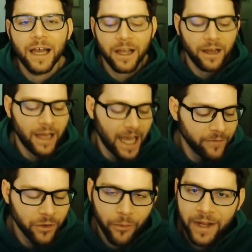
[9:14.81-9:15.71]

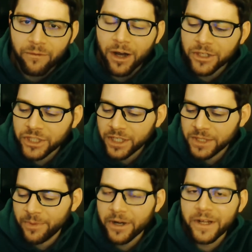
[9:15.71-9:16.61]
Have a great launching
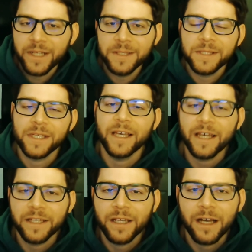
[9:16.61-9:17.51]
experience,
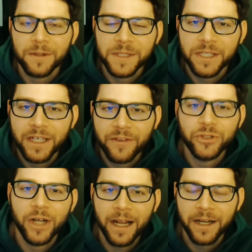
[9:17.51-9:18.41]
and I'll see you on
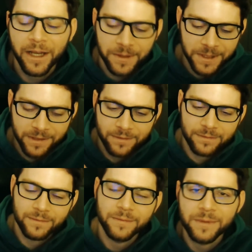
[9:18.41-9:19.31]
the Dragon House.
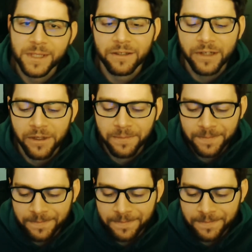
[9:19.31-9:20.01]
See you later.